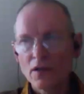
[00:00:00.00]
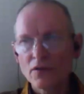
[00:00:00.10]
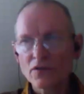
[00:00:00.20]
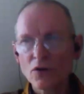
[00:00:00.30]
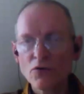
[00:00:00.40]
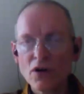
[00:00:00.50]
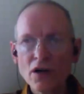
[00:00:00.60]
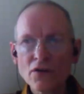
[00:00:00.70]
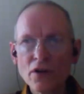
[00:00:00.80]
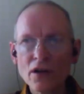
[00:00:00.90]
So
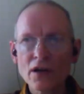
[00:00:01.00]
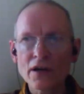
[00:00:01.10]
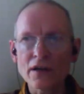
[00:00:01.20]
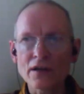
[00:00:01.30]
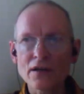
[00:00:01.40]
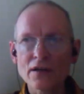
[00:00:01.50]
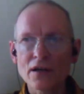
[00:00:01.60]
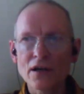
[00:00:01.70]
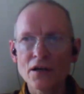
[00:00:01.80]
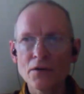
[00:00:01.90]
rather like,
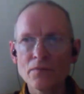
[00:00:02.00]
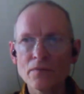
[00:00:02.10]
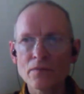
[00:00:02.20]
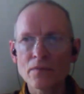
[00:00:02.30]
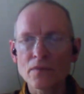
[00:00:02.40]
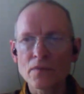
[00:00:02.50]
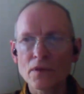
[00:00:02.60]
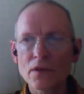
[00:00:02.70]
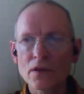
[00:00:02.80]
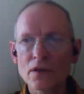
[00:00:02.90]
no
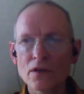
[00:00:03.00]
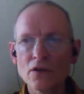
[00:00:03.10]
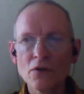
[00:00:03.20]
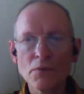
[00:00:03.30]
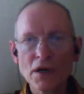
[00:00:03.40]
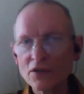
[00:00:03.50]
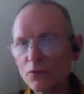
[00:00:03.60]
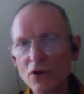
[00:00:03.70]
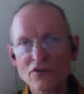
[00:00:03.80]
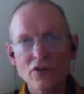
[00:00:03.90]
matter
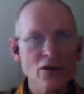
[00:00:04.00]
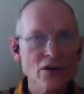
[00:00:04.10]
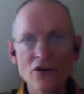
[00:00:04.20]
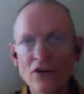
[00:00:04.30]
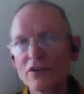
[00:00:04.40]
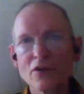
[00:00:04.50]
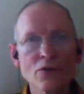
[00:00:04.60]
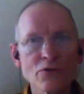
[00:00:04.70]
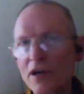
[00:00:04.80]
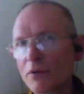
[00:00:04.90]
what's going on in
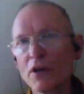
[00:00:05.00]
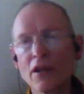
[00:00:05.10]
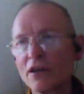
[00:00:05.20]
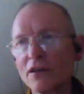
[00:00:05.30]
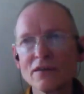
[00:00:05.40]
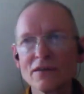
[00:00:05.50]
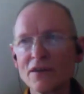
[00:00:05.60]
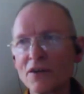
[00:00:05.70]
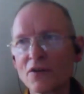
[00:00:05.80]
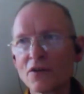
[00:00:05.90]
your family,
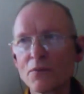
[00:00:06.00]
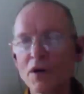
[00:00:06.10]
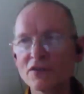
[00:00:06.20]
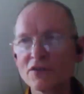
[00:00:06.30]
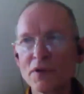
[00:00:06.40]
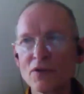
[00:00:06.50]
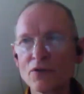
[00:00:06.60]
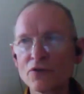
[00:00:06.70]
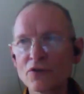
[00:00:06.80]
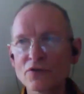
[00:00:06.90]
you know, there might have been
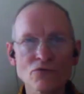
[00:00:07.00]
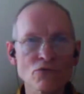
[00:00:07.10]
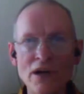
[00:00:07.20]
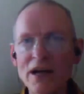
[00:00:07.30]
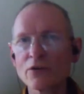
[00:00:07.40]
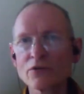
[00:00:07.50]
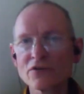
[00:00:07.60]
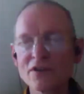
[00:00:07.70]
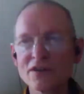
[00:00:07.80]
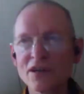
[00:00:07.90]
all sorts of
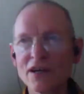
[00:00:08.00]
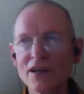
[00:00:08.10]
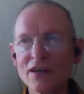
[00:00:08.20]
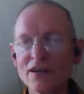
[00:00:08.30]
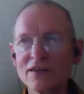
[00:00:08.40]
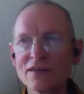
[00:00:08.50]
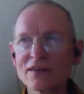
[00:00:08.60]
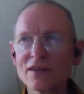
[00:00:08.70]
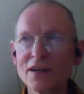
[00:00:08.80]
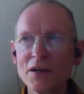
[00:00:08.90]
rows today and
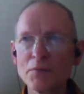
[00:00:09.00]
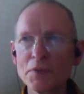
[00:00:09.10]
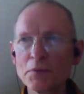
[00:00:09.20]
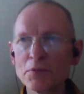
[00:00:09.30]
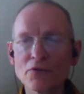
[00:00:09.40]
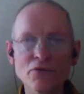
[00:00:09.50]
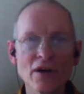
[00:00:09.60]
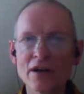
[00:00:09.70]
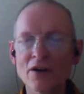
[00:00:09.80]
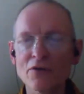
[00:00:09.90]
people
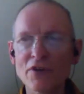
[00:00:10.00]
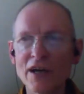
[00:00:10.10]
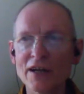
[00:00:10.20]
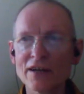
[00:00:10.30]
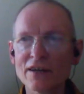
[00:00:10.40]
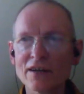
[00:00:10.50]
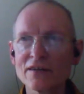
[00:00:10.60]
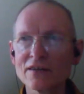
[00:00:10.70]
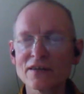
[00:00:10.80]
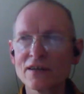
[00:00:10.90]
flying off the handle
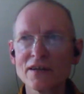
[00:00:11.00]
and